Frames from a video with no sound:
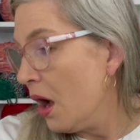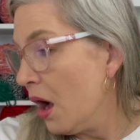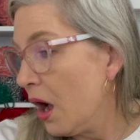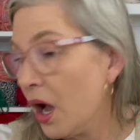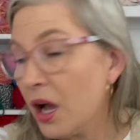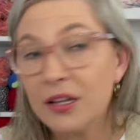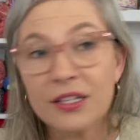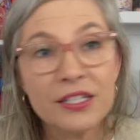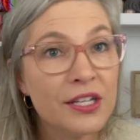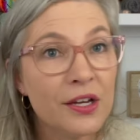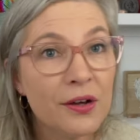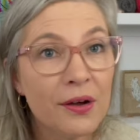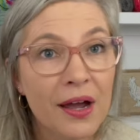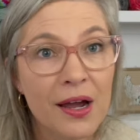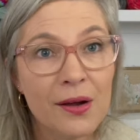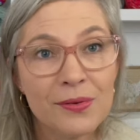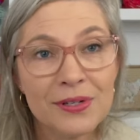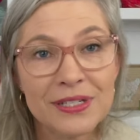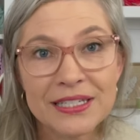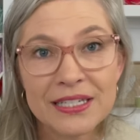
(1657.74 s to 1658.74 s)
Also,
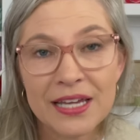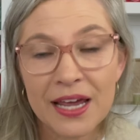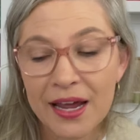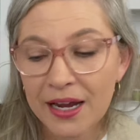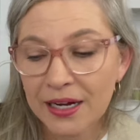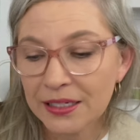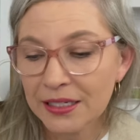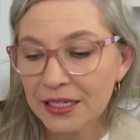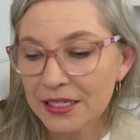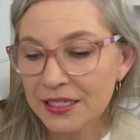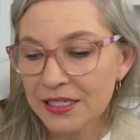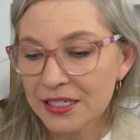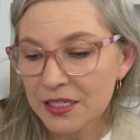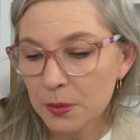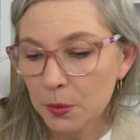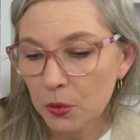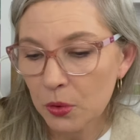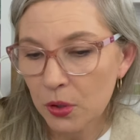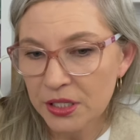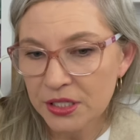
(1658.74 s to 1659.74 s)
I was tagged in
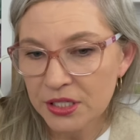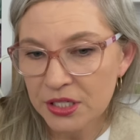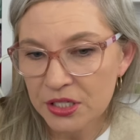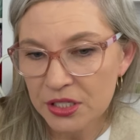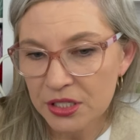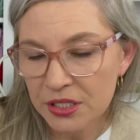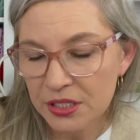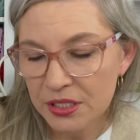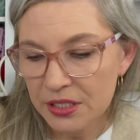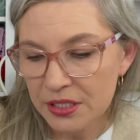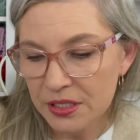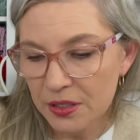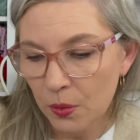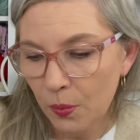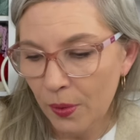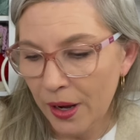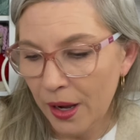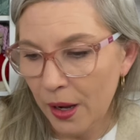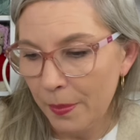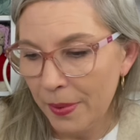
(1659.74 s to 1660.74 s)
some questions a
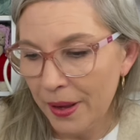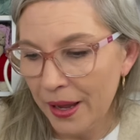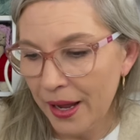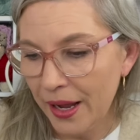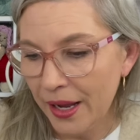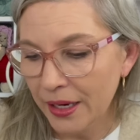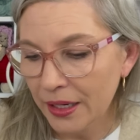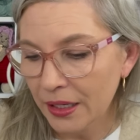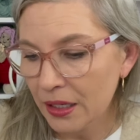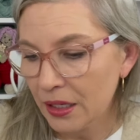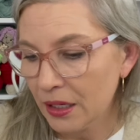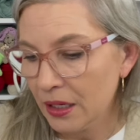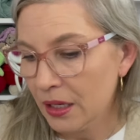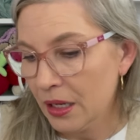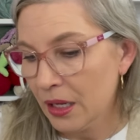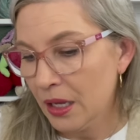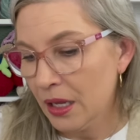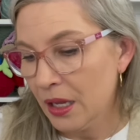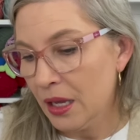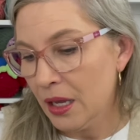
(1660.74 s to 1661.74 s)
while back.
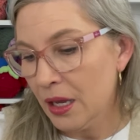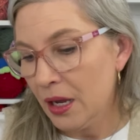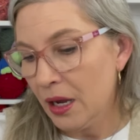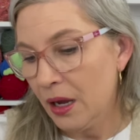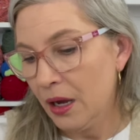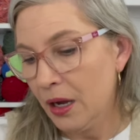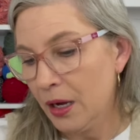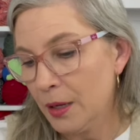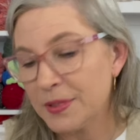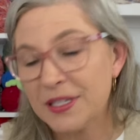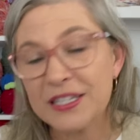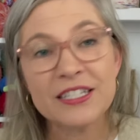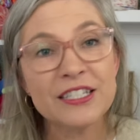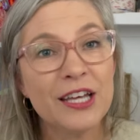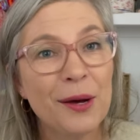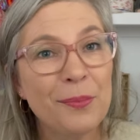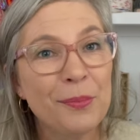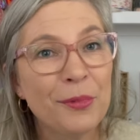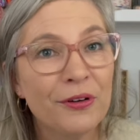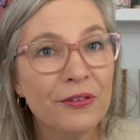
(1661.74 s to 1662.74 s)
Um,
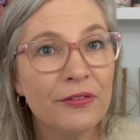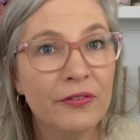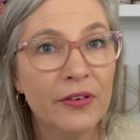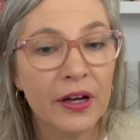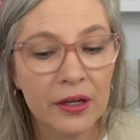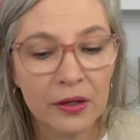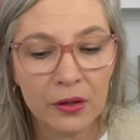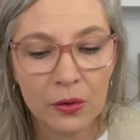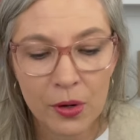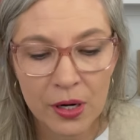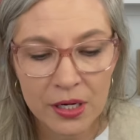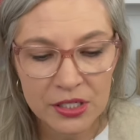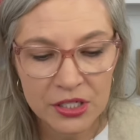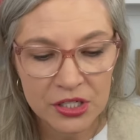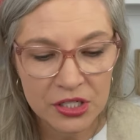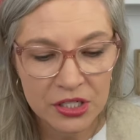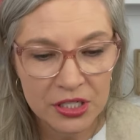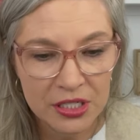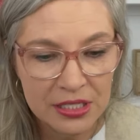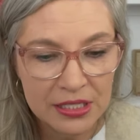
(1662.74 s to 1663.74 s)
some are fun
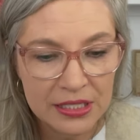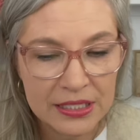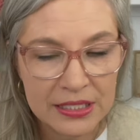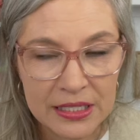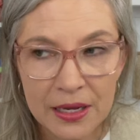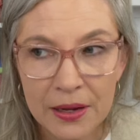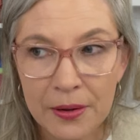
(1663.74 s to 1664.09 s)
questions.